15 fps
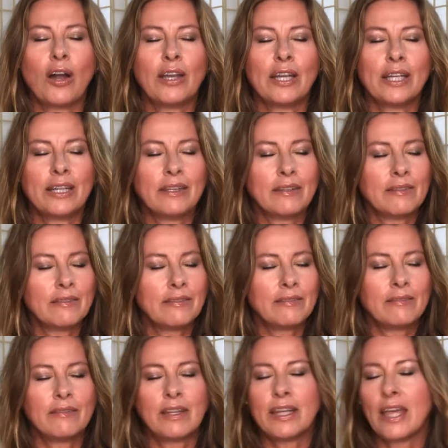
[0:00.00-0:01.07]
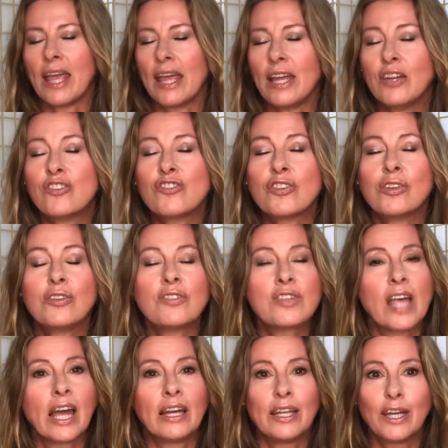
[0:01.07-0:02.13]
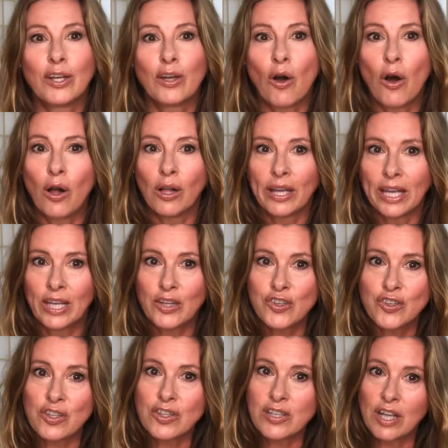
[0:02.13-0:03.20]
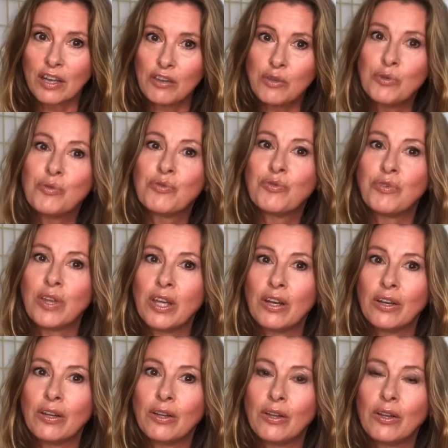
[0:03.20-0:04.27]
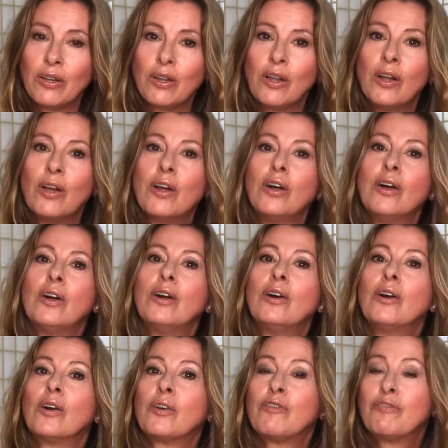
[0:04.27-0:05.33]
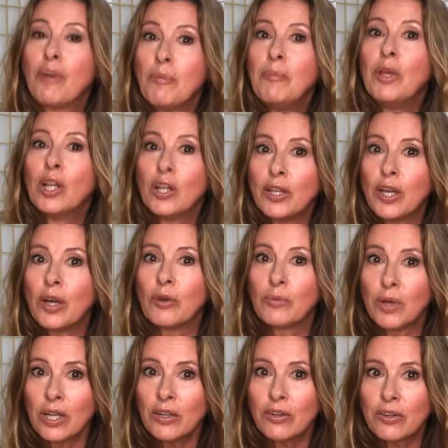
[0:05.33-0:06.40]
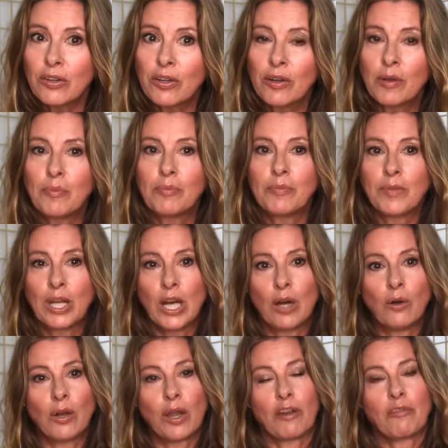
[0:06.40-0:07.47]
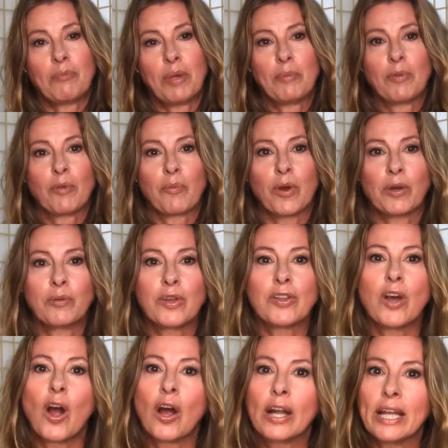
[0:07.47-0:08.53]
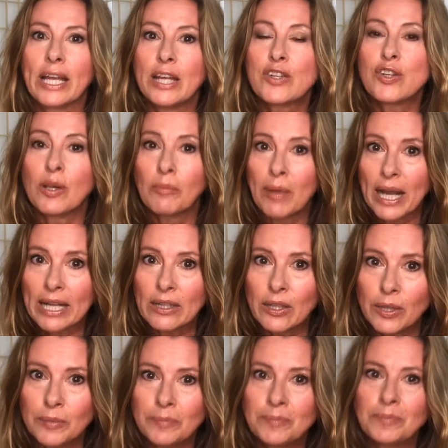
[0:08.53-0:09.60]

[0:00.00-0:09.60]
in the angels, any and all angels that you feel familiar with. A lot of people work with Archangel Michael.